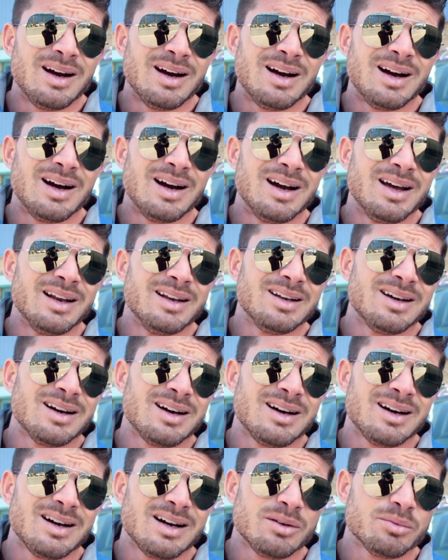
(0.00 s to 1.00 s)
And
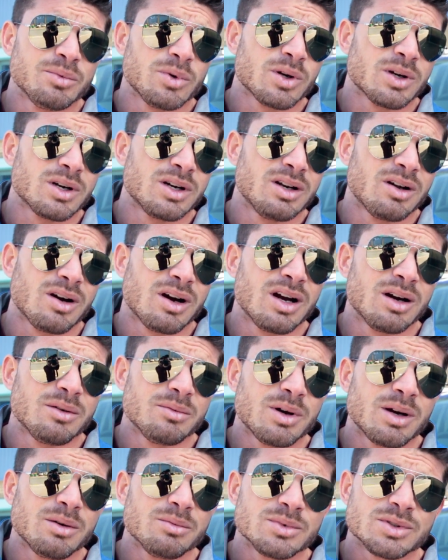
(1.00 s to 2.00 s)
I'm not going to lie,
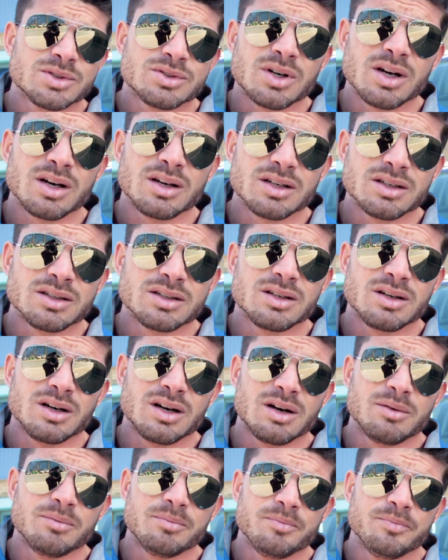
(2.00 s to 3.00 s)
I'm struggling.
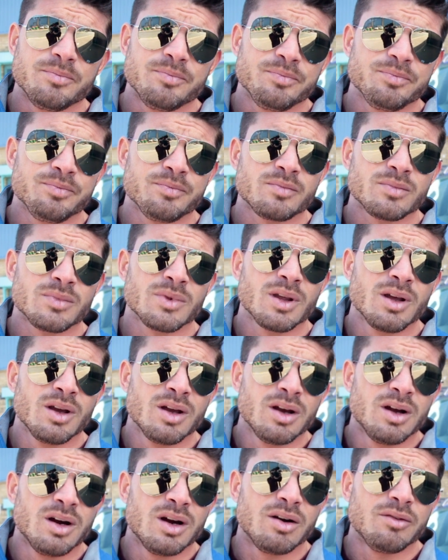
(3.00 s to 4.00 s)
I'm
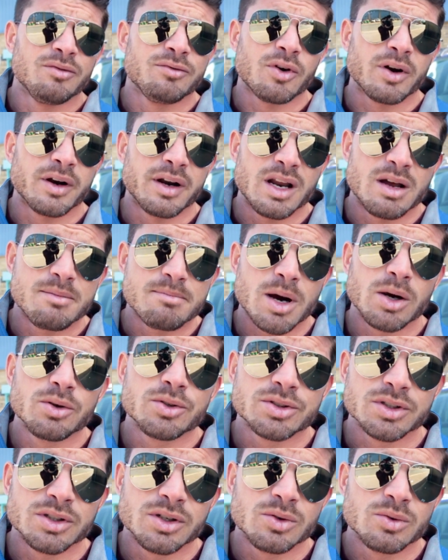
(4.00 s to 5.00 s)
finding it
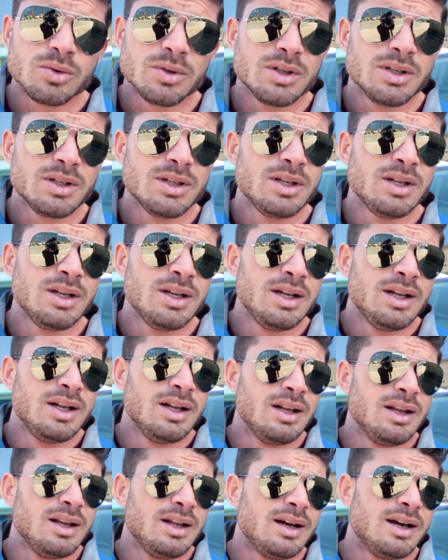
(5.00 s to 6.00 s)
emotional.
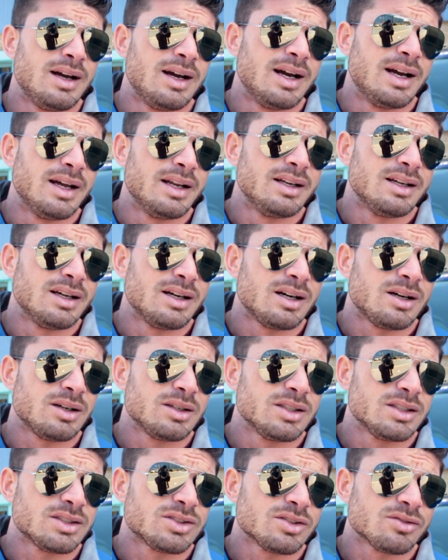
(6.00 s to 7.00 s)
And
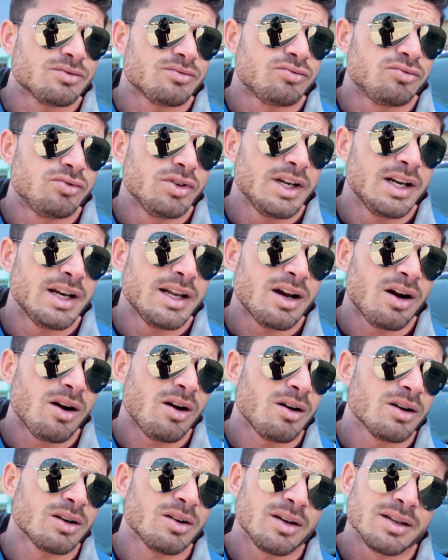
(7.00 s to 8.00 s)
it's just really
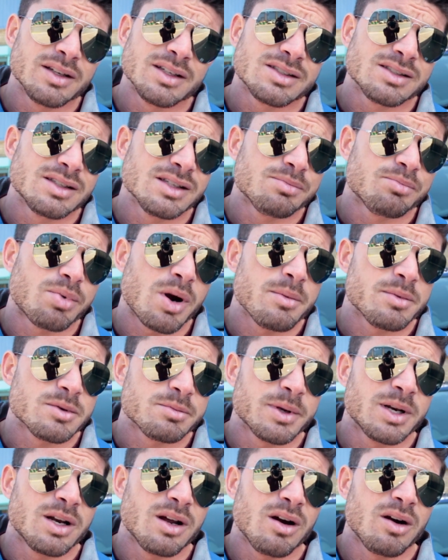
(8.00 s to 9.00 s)
hard. Like this prep has
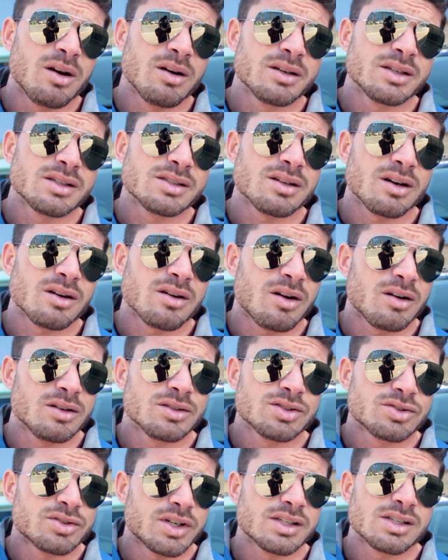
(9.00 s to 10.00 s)
been the hardest. I can't
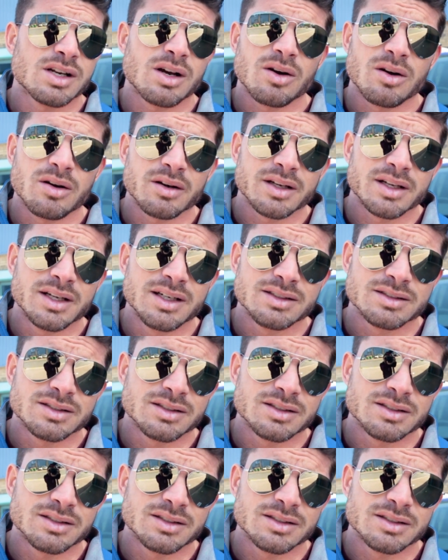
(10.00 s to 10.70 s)
stress how hard it is.